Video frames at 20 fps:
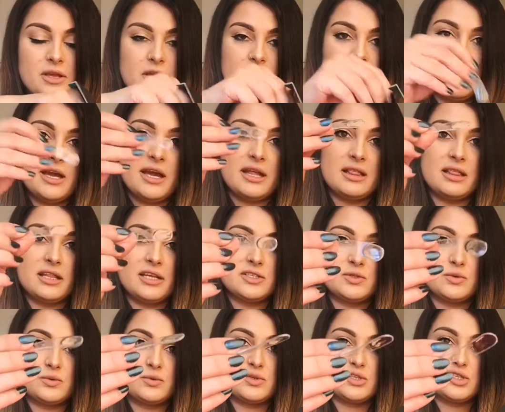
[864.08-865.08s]
you get
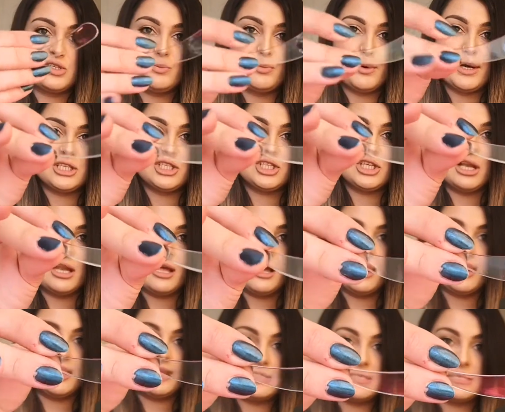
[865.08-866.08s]
little
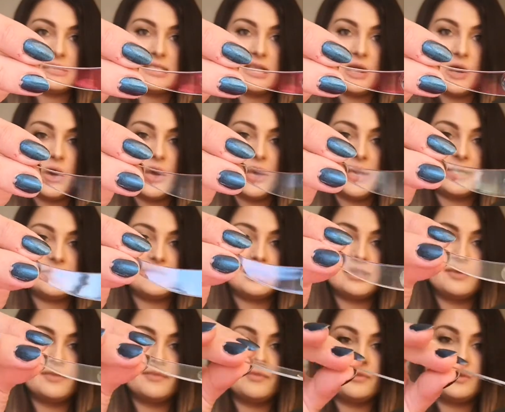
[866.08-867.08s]
spatula inside
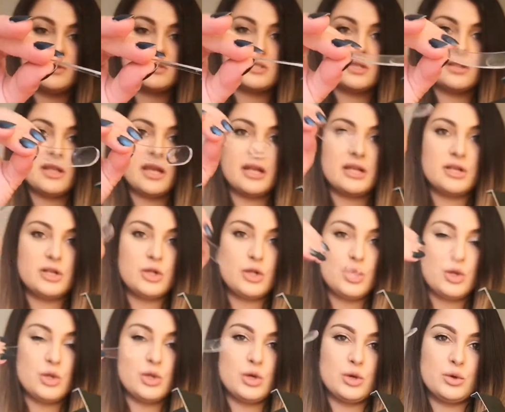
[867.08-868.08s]
so then
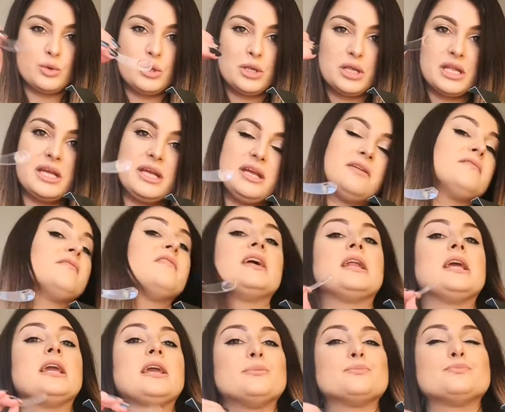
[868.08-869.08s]
you don't leave
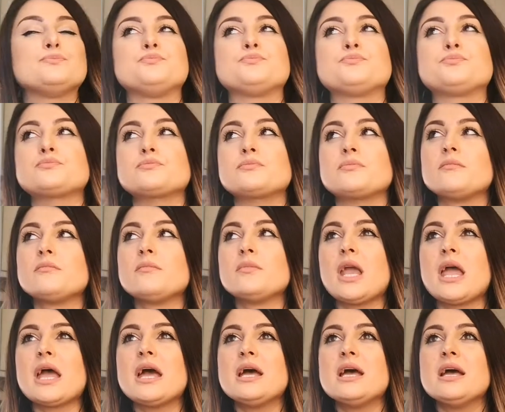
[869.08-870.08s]
any
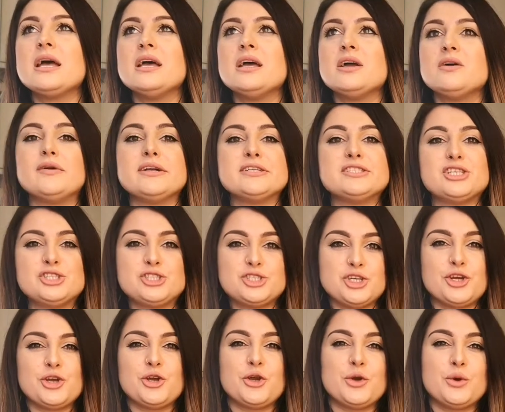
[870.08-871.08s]

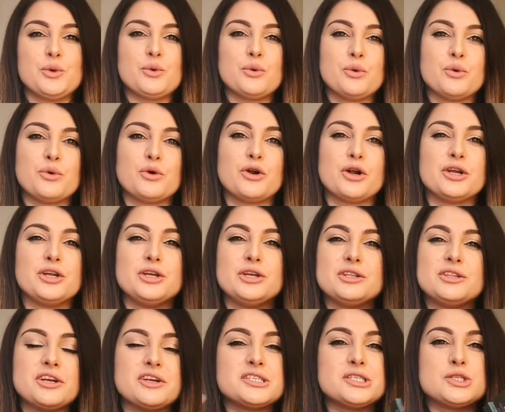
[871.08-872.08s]
residue or
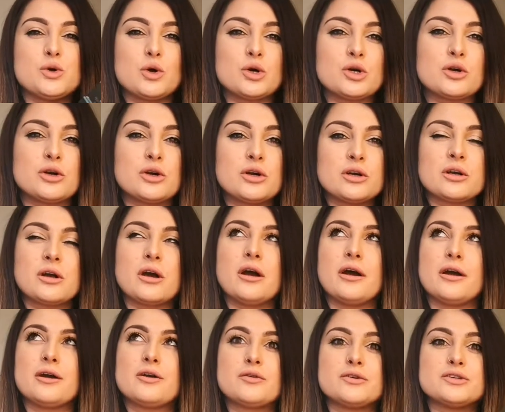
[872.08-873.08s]
there's no
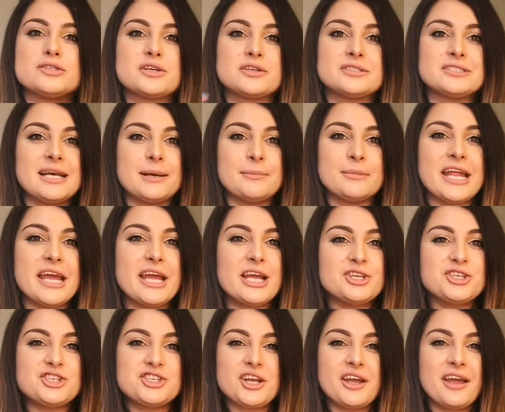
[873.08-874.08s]
uh,
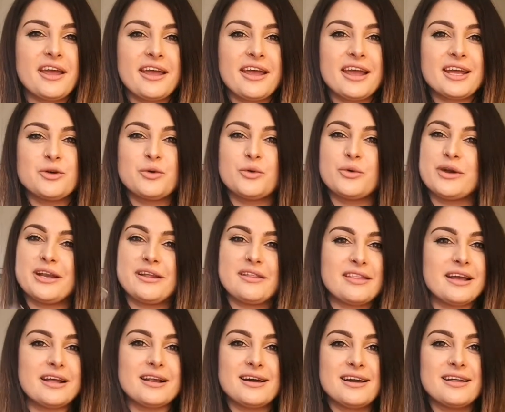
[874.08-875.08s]
cross-contamination or
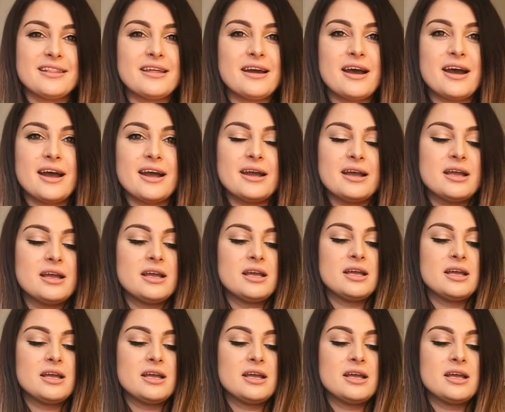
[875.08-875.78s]
anything like that